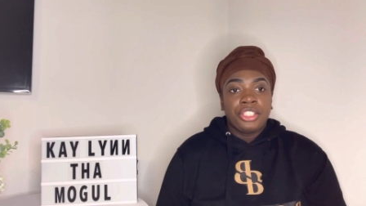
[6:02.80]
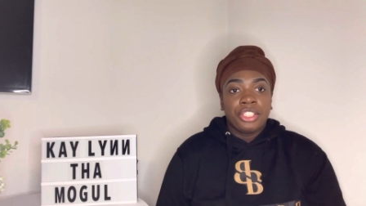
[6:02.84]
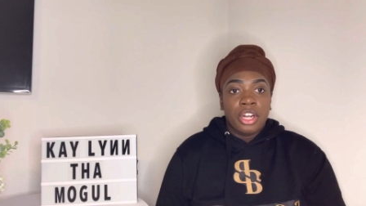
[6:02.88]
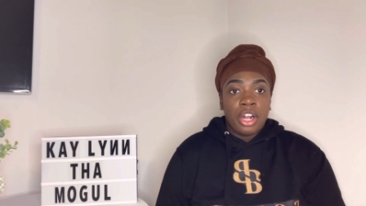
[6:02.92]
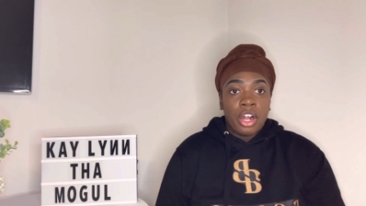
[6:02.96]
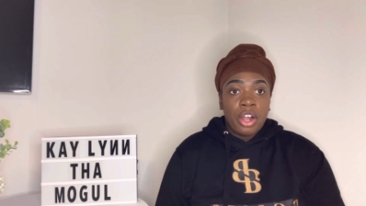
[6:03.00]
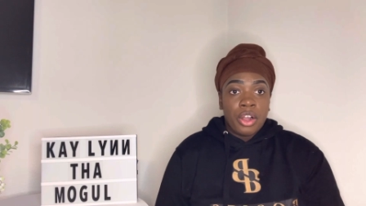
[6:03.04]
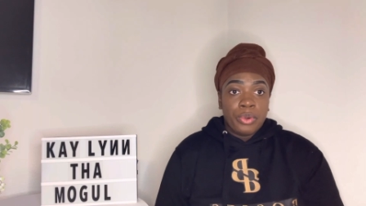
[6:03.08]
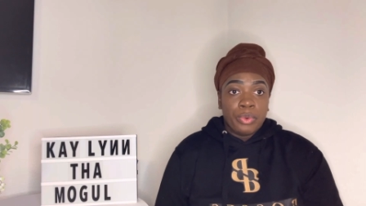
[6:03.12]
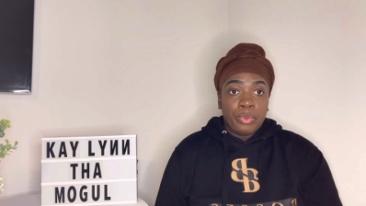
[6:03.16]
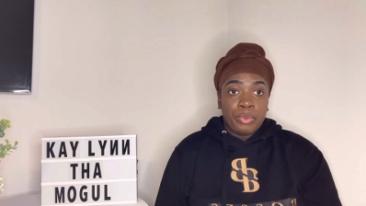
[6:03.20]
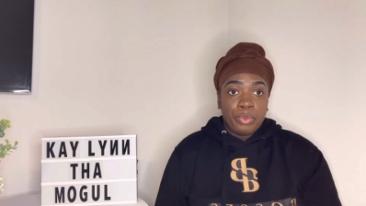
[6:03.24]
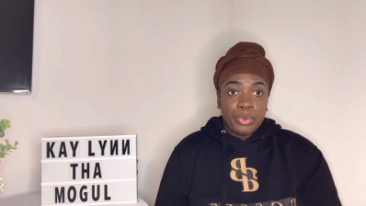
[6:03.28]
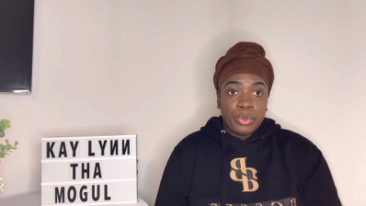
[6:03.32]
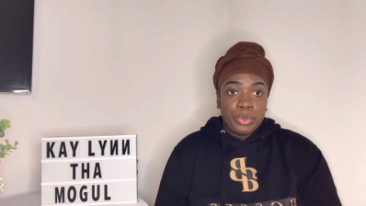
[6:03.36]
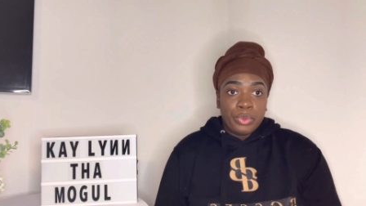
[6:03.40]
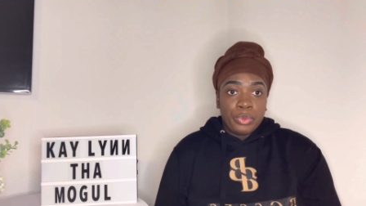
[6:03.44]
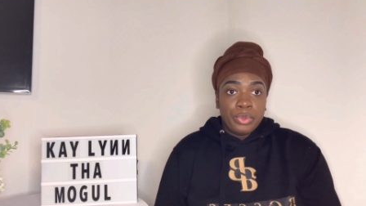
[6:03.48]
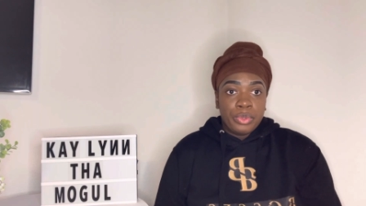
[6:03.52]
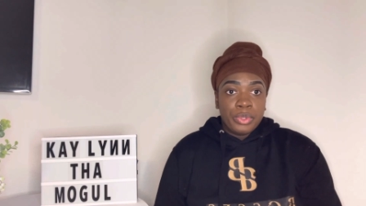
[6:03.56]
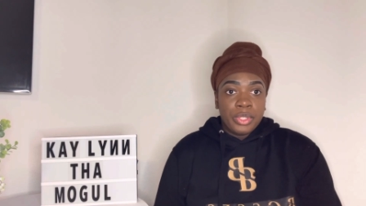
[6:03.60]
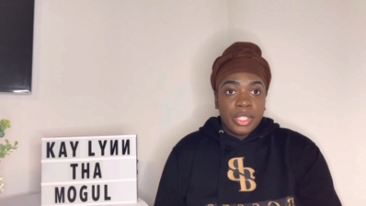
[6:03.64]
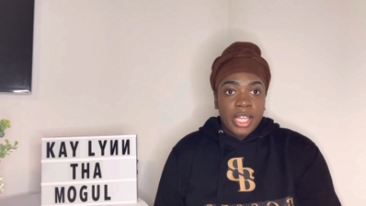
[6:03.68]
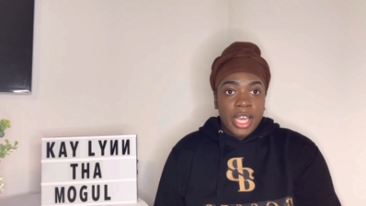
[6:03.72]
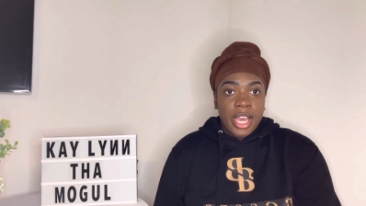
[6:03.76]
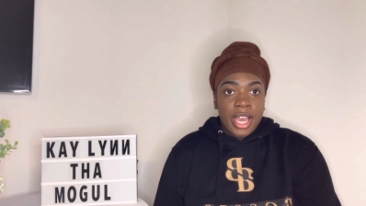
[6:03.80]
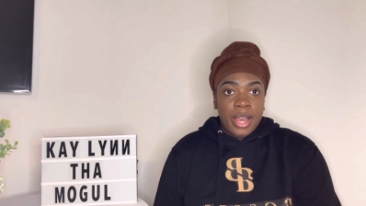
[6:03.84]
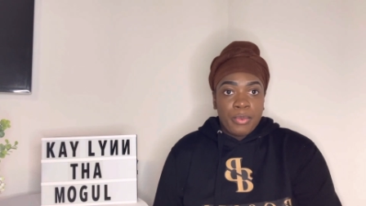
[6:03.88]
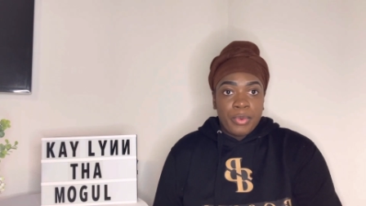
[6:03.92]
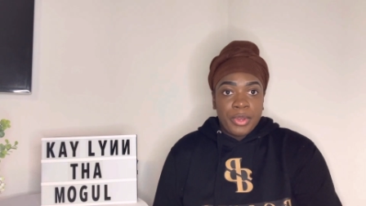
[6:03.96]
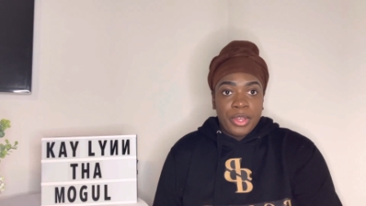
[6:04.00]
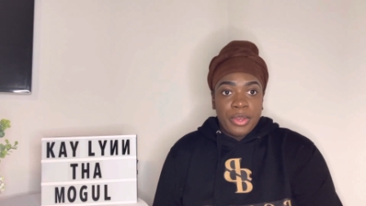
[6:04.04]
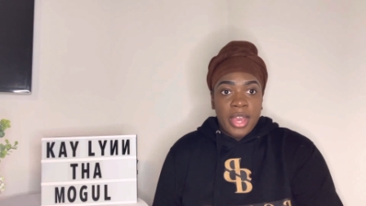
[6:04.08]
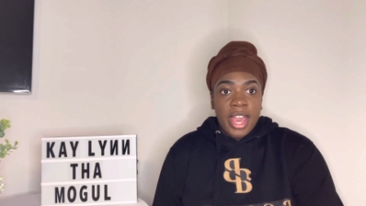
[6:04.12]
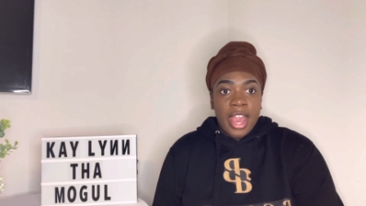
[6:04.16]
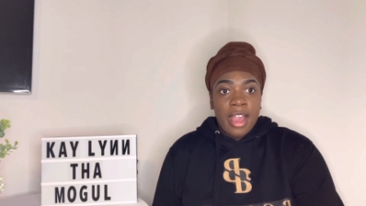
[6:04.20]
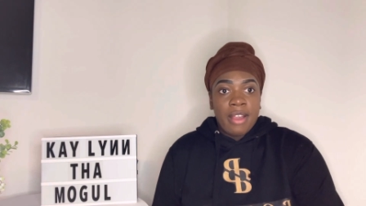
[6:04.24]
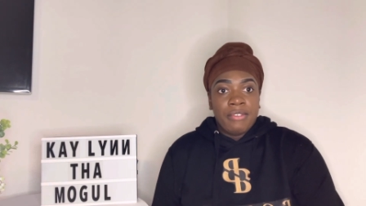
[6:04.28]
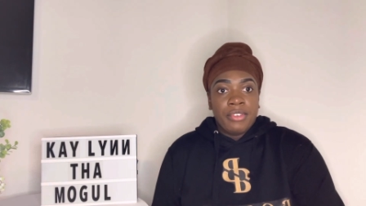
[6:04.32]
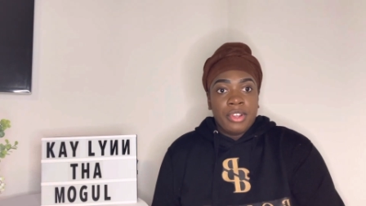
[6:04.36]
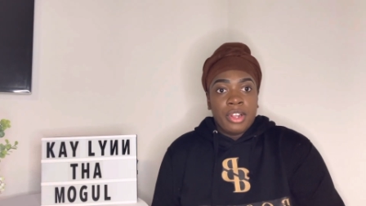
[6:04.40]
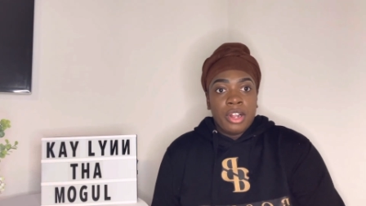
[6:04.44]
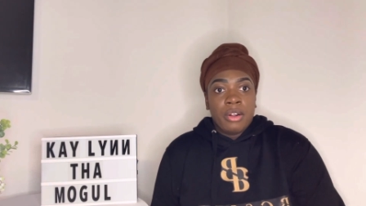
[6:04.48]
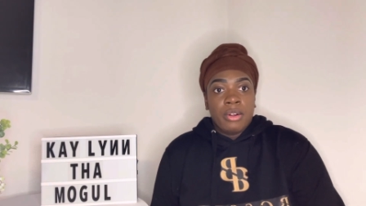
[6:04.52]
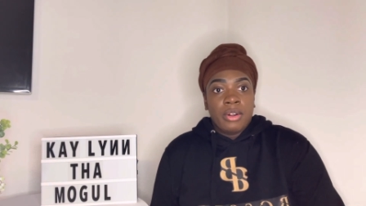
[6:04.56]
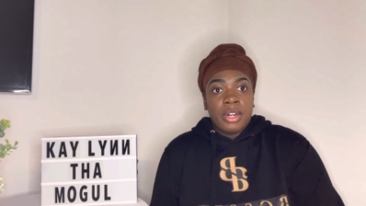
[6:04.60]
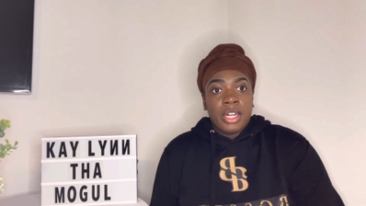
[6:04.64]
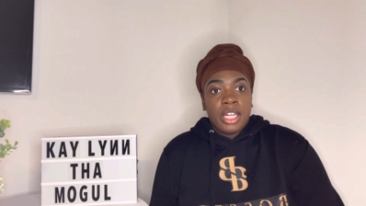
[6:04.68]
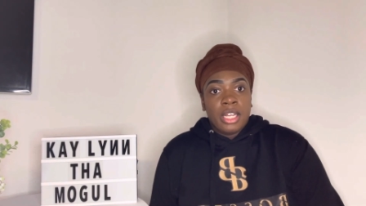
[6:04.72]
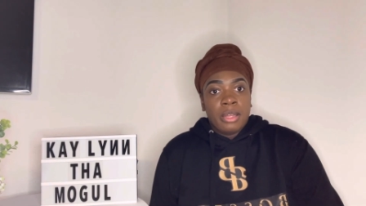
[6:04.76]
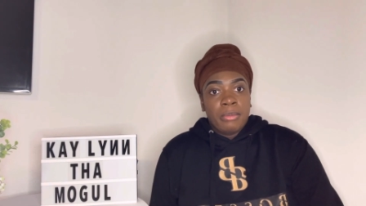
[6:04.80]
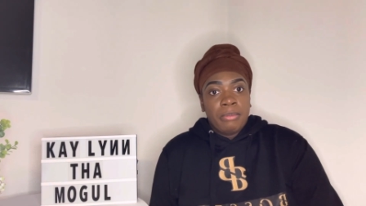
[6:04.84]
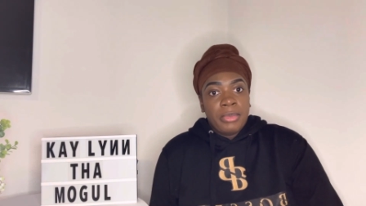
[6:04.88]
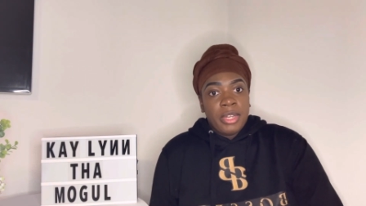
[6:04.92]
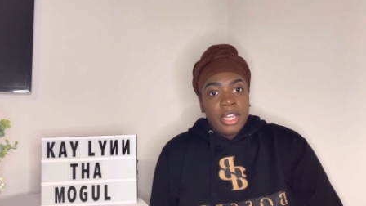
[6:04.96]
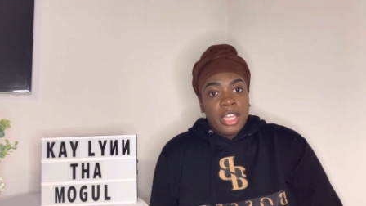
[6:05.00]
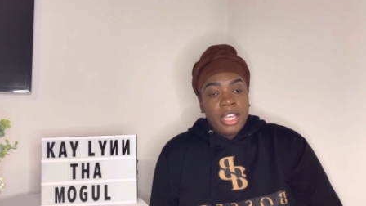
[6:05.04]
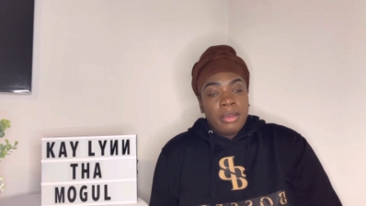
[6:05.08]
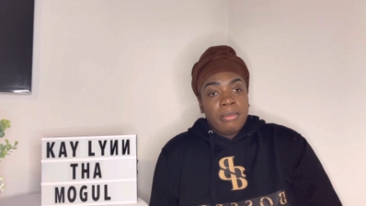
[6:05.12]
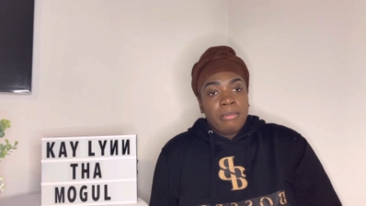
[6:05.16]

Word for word: your own rules when you have your own company,